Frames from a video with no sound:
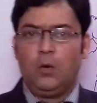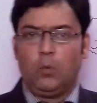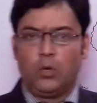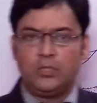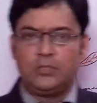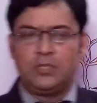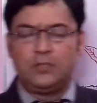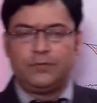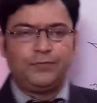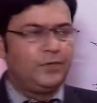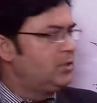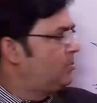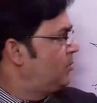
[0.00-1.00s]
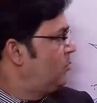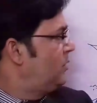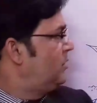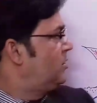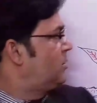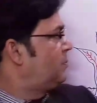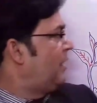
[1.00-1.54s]
What is the difference
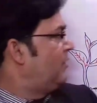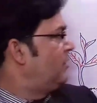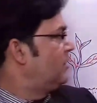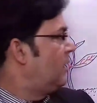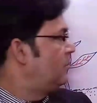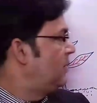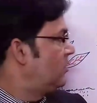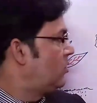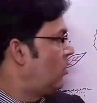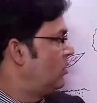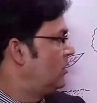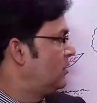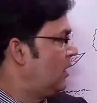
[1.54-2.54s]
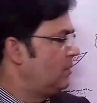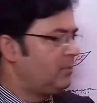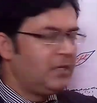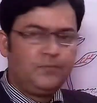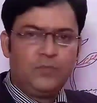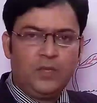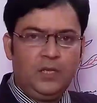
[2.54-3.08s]
between this parenchyma and
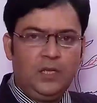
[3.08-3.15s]
collenchyma?